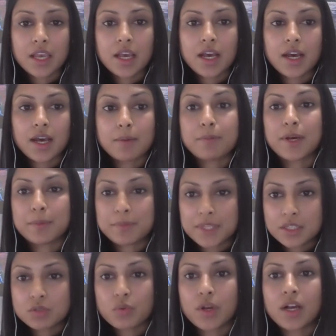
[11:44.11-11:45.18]
Uh, but
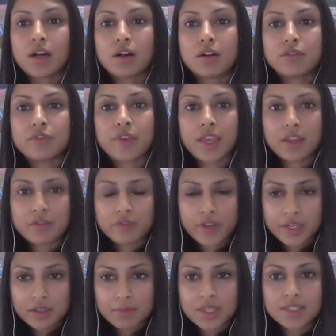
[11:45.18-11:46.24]
B12 and
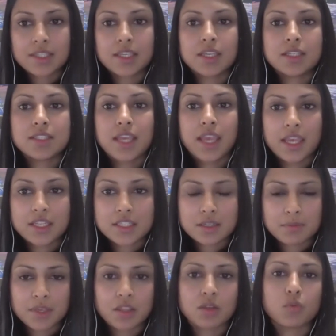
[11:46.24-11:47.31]
vitamin D tend
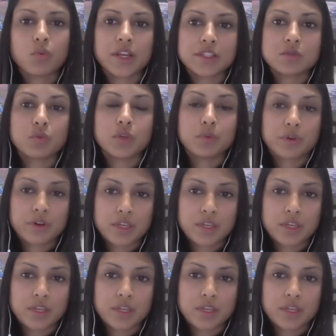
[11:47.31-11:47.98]
to be the ones we worry